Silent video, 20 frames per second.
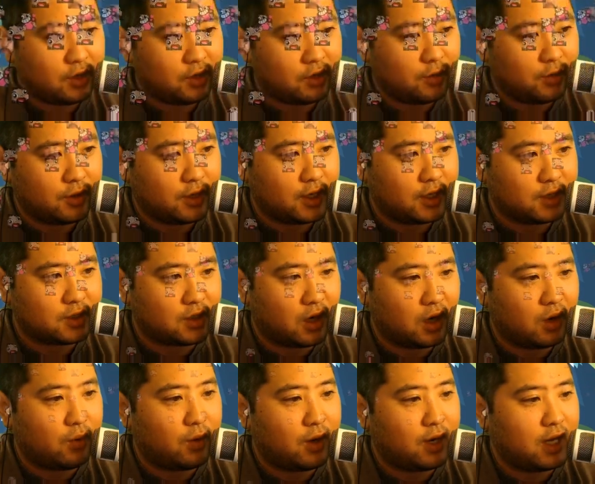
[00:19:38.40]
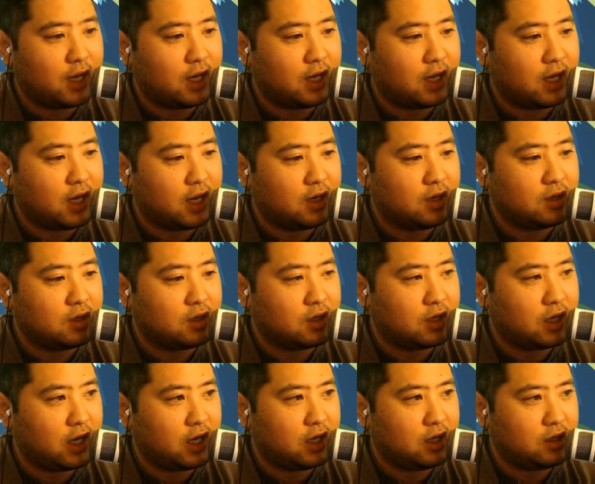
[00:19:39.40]
Kubo. That is
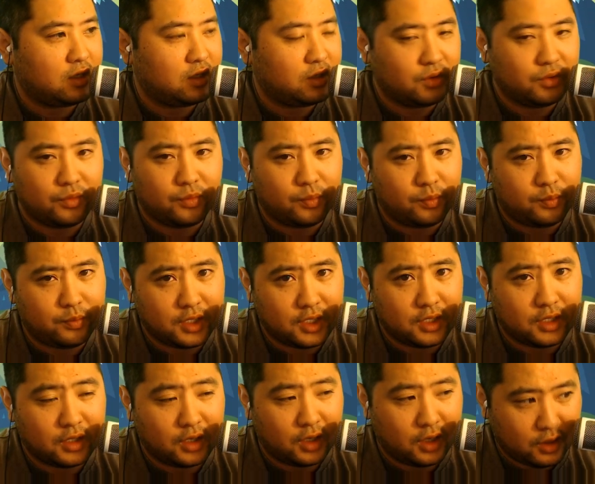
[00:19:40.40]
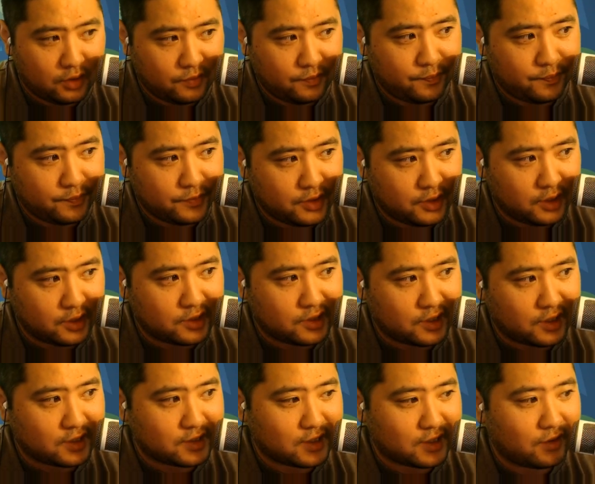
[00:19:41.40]
RyanKubo. You can
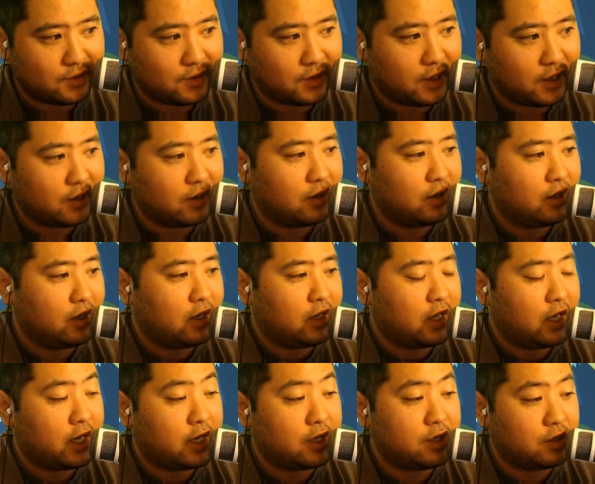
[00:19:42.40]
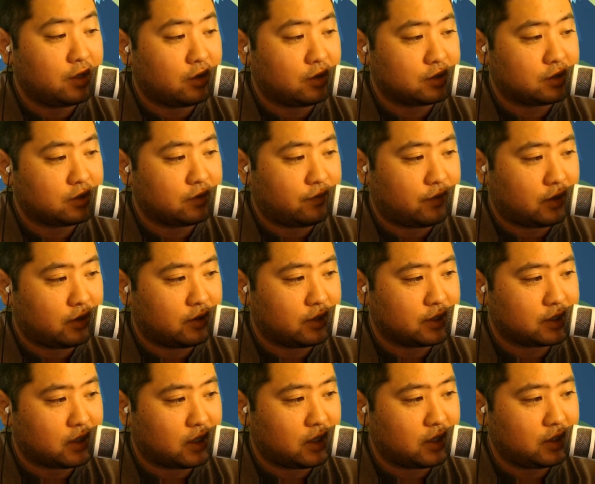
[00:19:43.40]
check us out there. And you can also follow
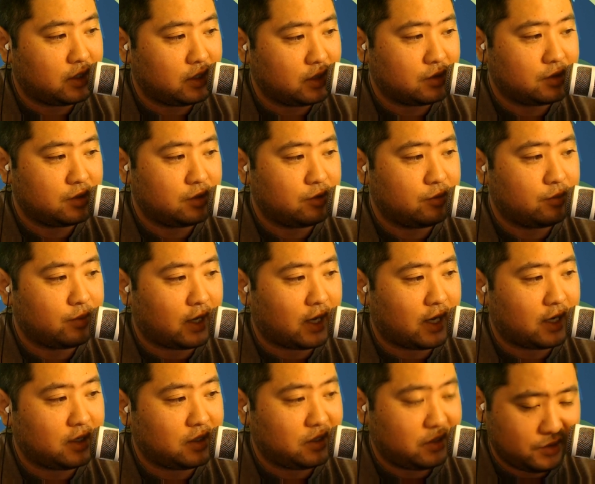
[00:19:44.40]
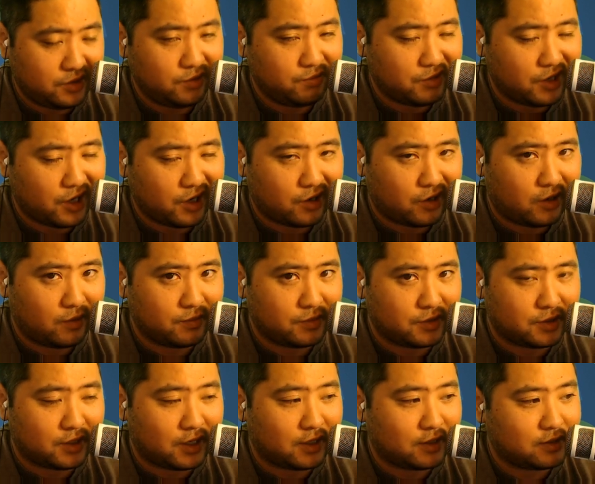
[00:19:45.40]
us on YouTube at
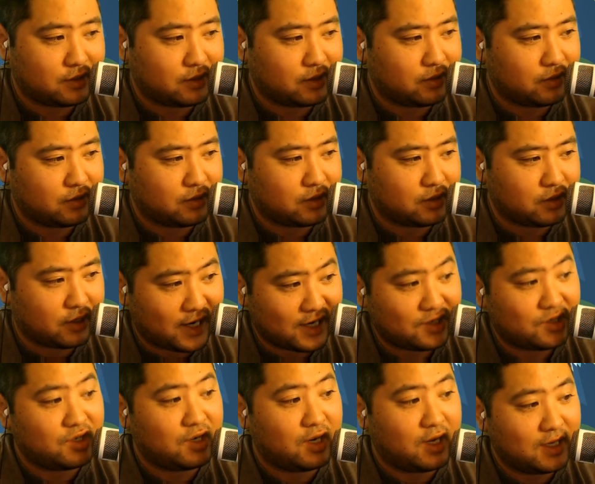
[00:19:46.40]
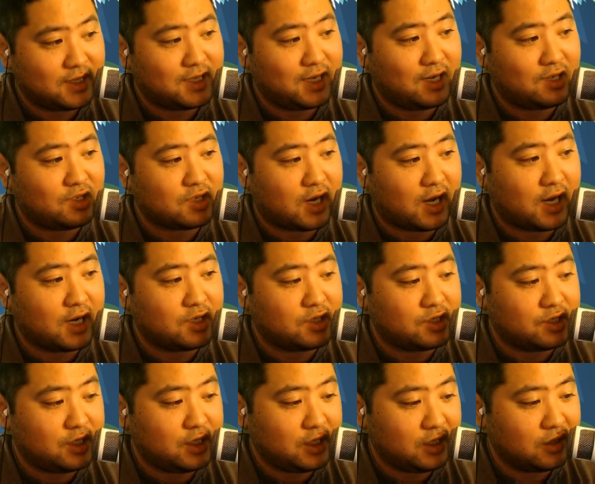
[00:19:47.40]

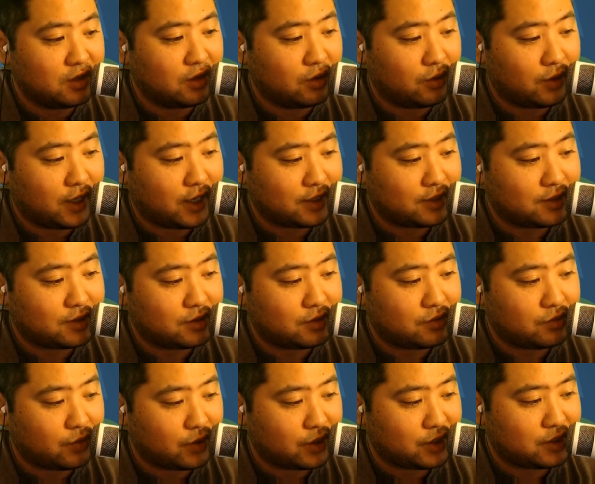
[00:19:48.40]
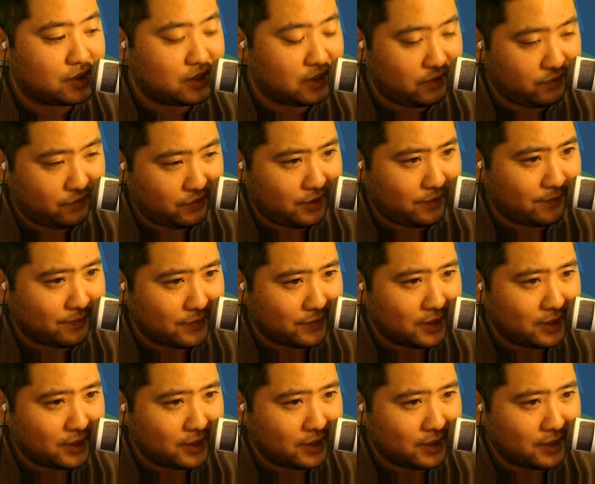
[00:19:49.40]
youtube.com/SHIGEOS Twitch TV.